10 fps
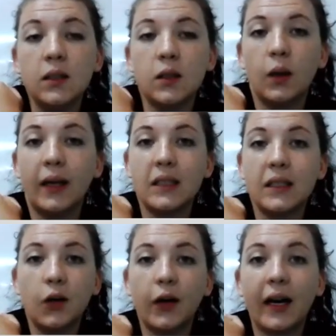So
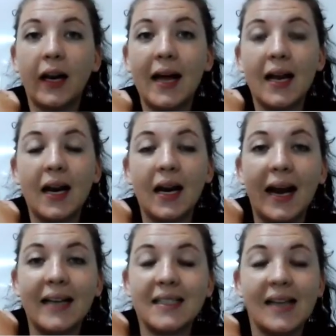let's look at
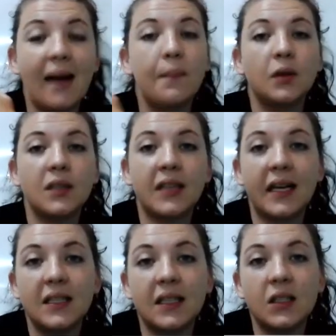an example
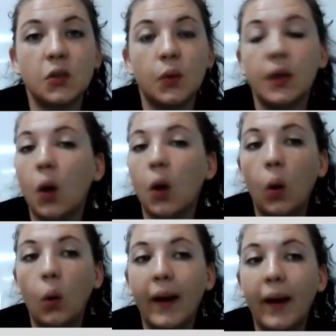sentence with
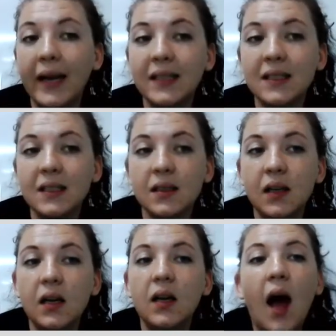always.
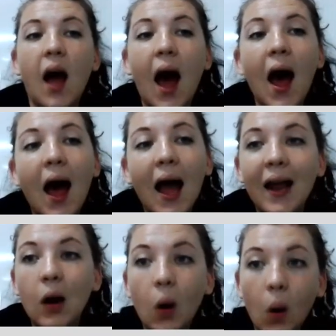
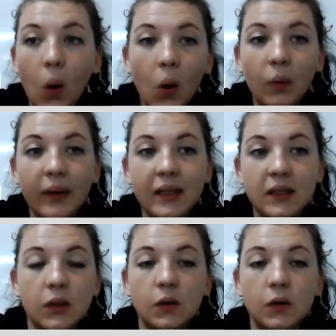I always
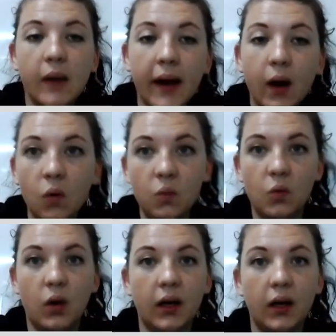do my
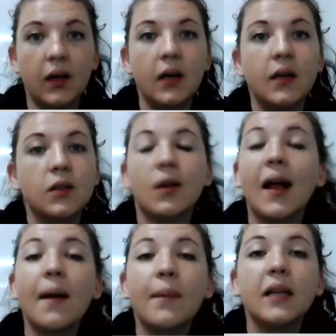homework. So
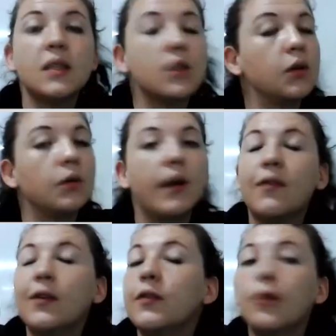that means you
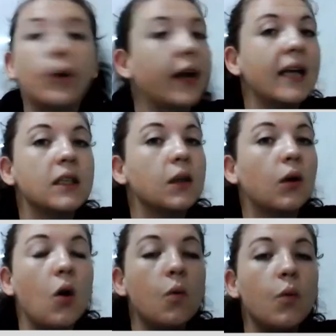never forget your
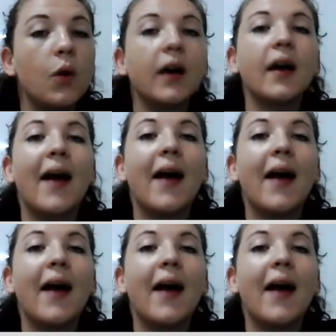homework.